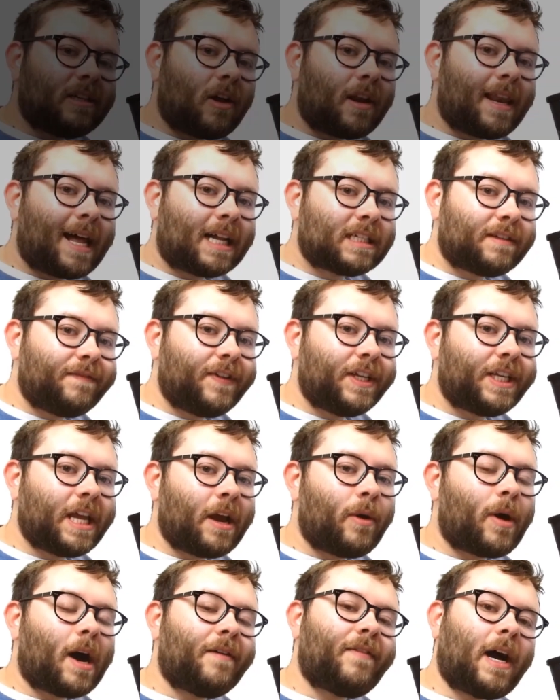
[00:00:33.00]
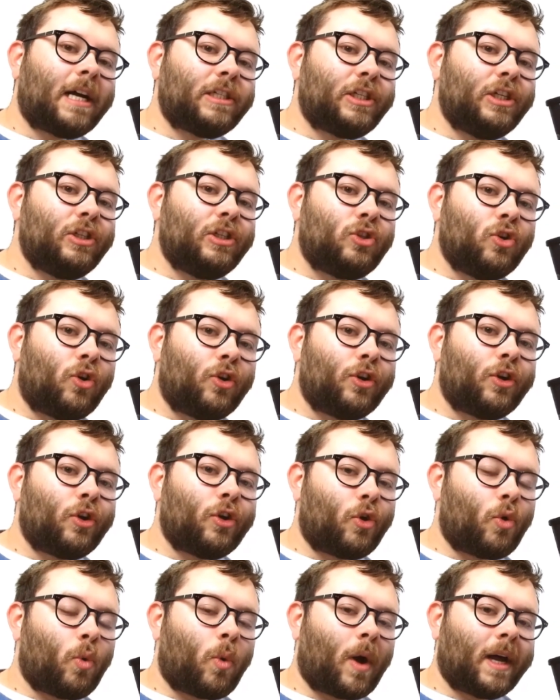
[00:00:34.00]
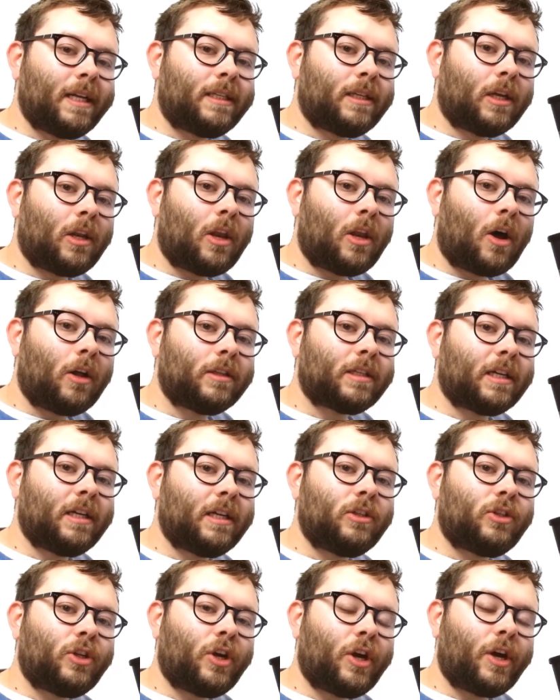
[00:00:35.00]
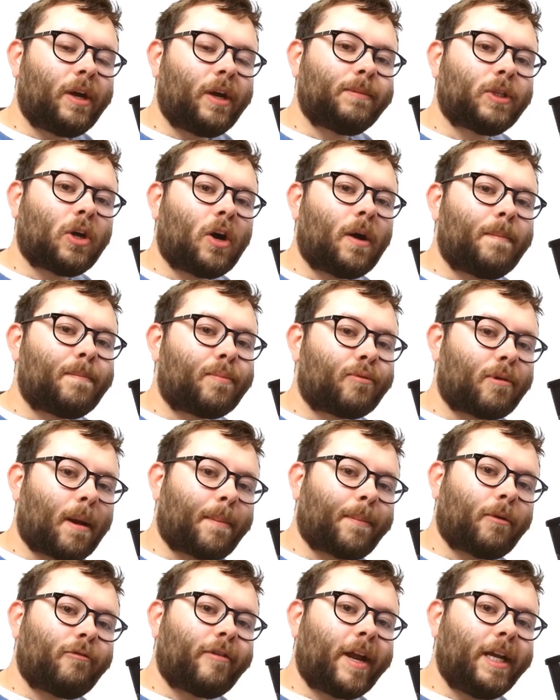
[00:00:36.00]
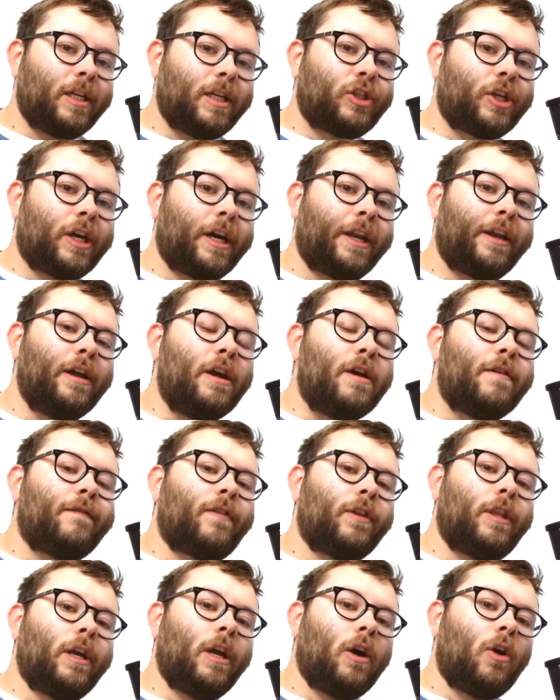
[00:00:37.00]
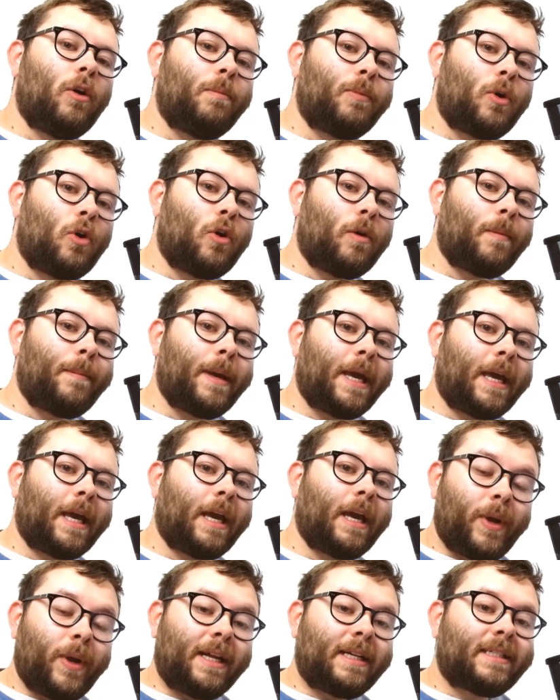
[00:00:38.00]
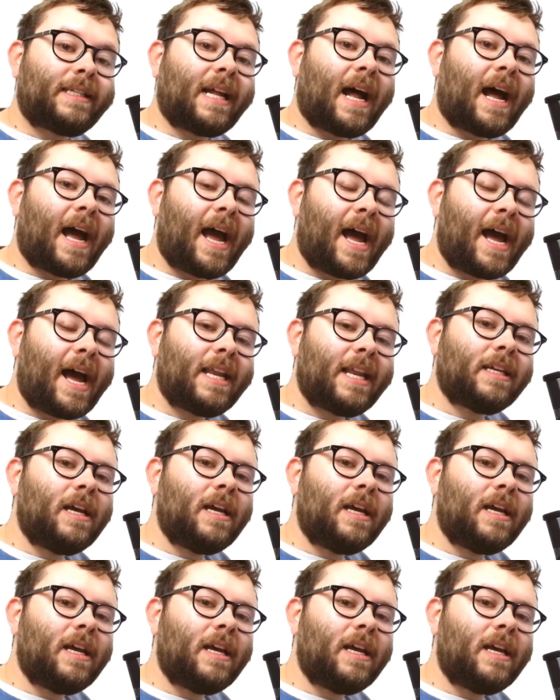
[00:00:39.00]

our last video, I've actually done quite a lot in terms of preparation for the upcoming weeks ahead